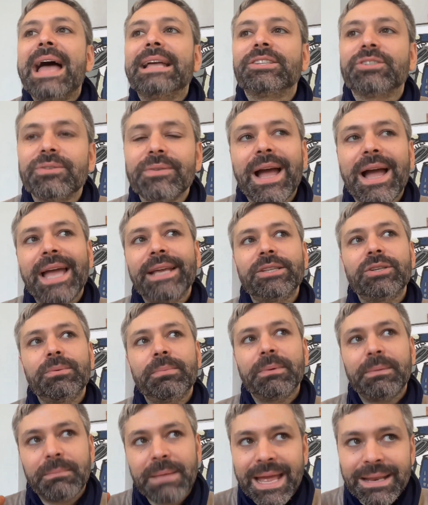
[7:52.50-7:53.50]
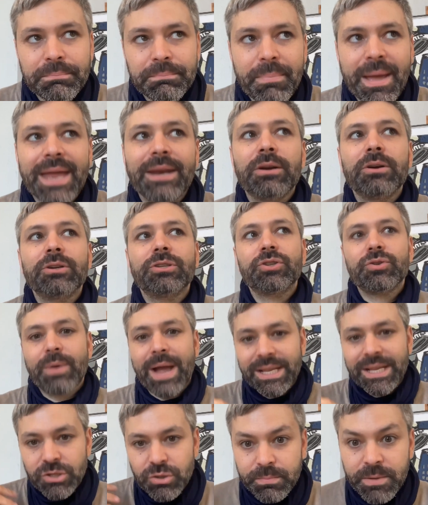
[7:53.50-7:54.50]
Try to get better,
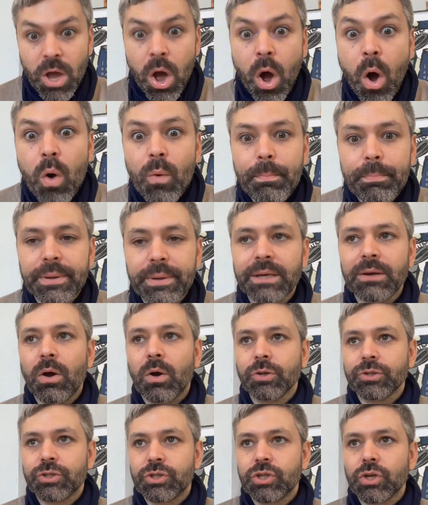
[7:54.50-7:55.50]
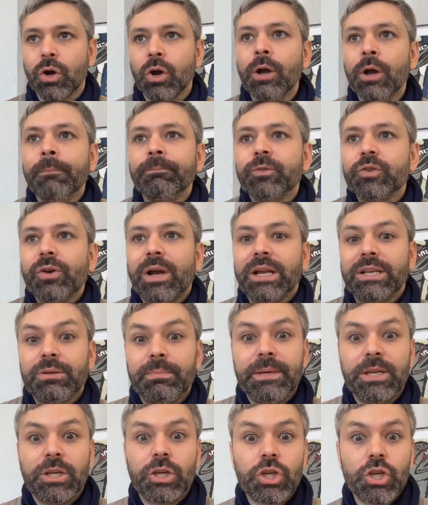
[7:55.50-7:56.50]
try to be open also, try to
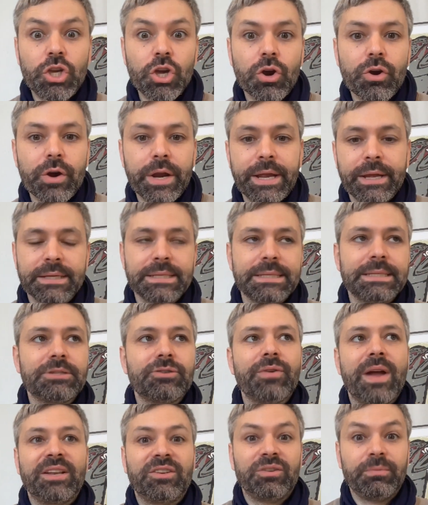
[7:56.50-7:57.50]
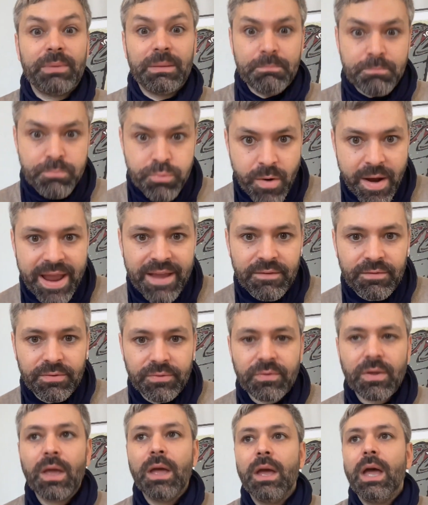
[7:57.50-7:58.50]
be curious, try to be
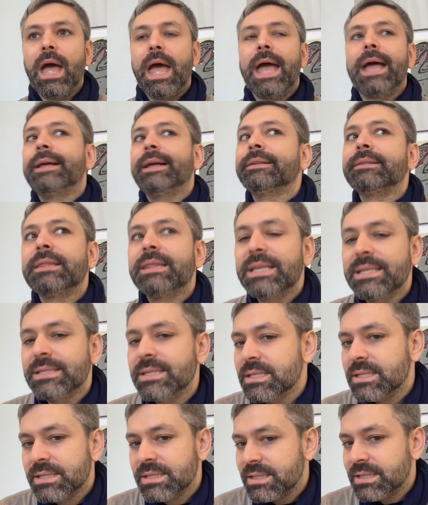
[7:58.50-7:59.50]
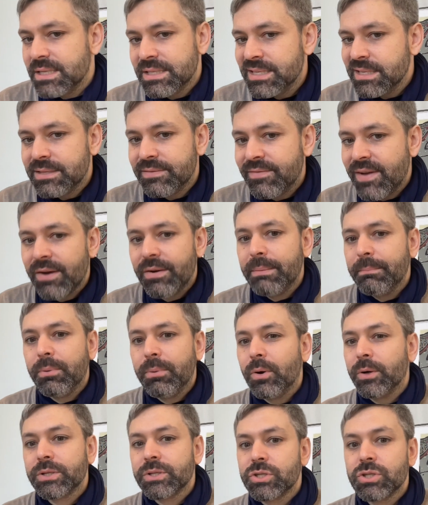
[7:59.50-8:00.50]
brave. And this is very
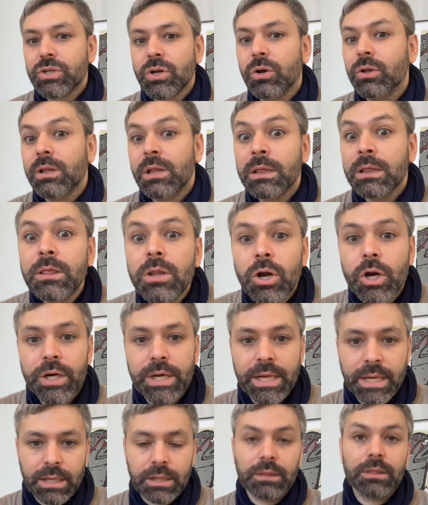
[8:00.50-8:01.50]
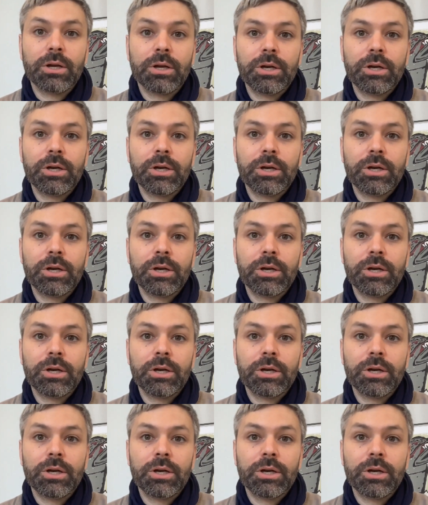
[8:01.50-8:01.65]
important. So learning.